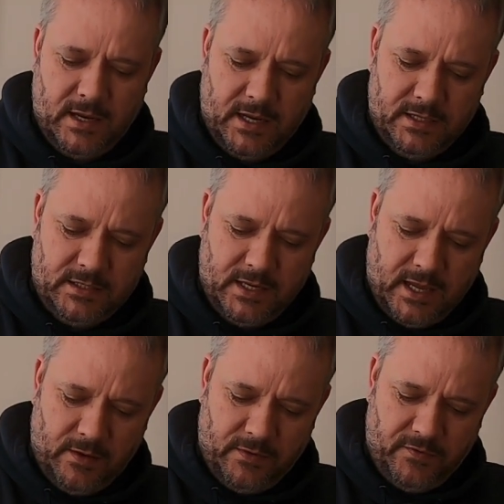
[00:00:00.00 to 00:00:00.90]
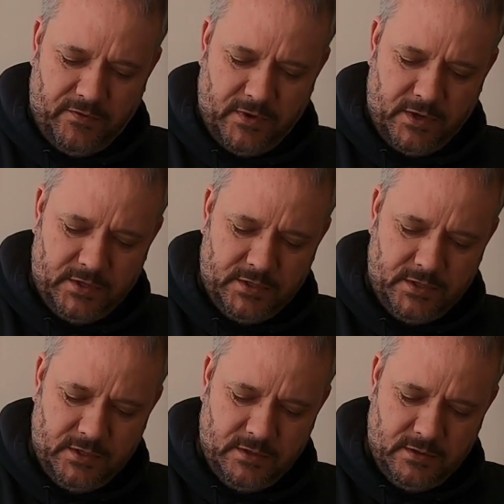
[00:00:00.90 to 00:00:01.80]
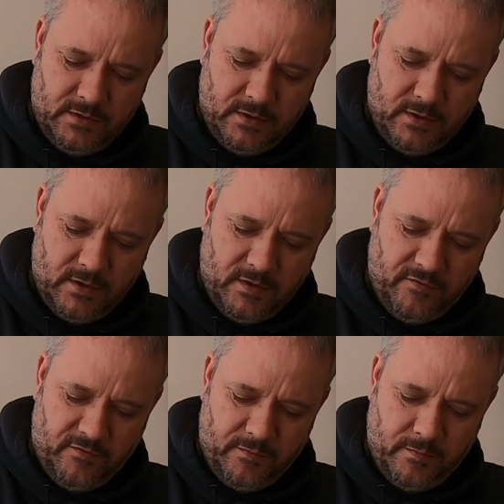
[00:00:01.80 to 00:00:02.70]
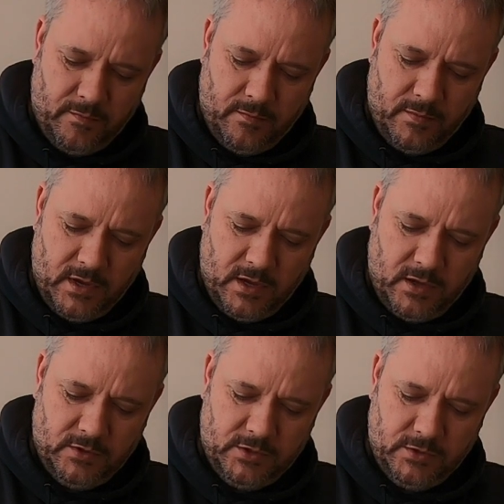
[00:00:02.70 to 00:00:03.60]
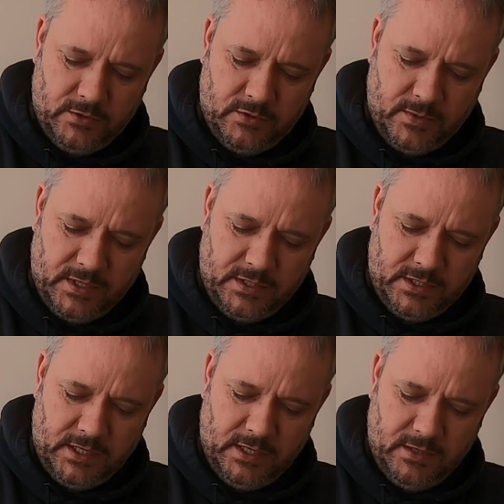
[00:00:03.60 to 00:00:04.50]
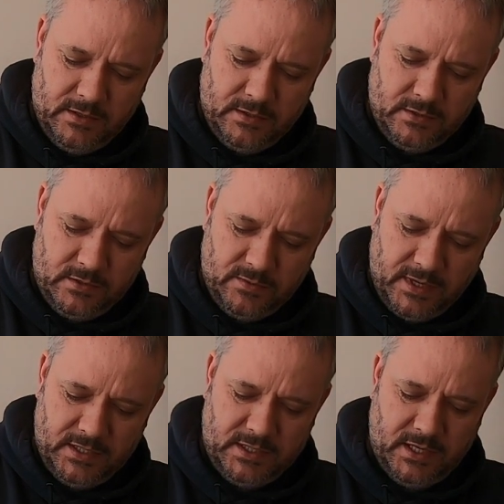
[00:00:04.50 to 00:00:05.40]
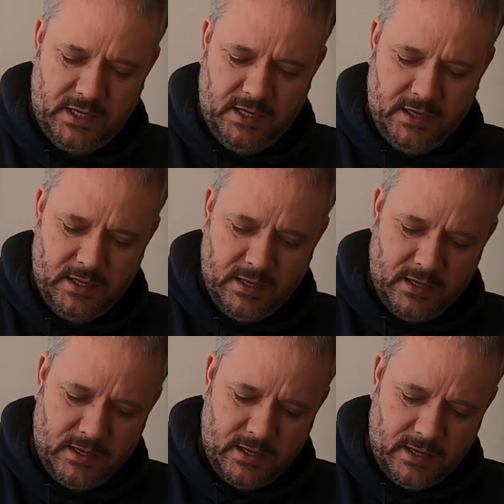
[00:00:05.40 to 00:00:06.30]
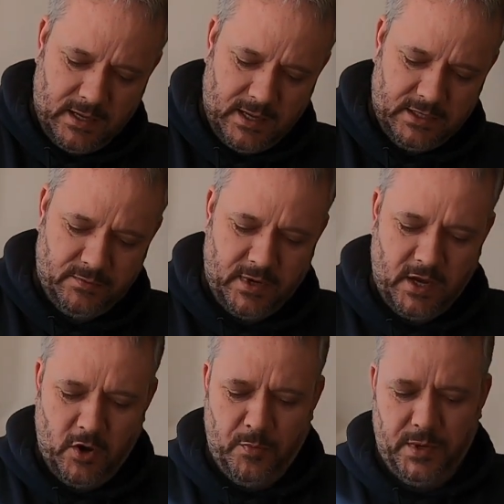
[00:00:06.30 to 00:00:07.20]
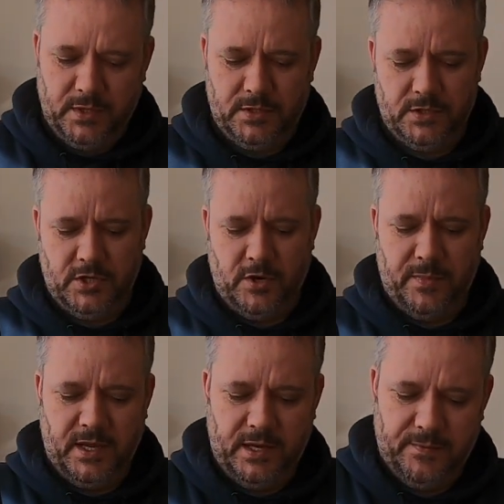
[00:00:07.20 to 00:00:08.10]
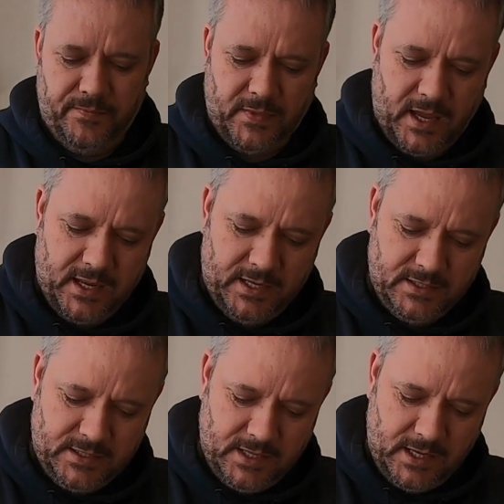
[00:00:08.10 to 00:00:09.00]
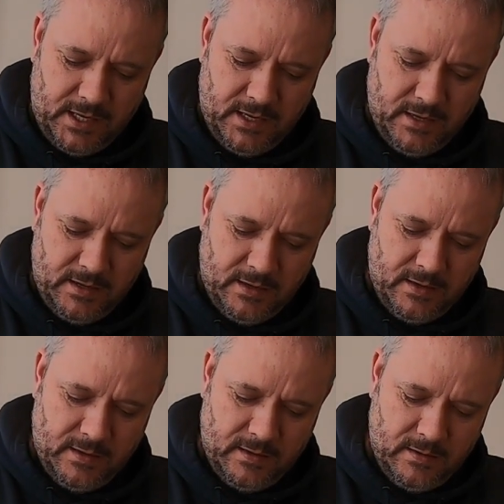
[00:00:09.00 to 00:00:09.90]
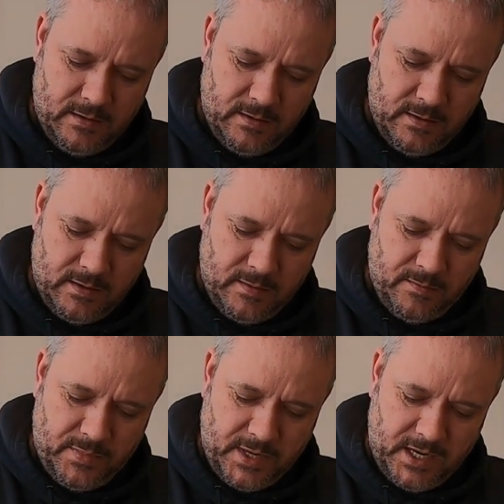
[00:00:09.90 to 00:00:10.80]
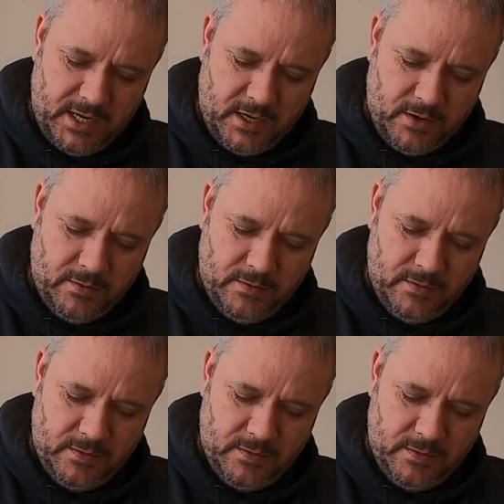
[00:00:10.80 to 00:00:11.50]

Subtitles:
and it's now the 1st of March 2020 as we're hoping to germinate, and it's the Panekoo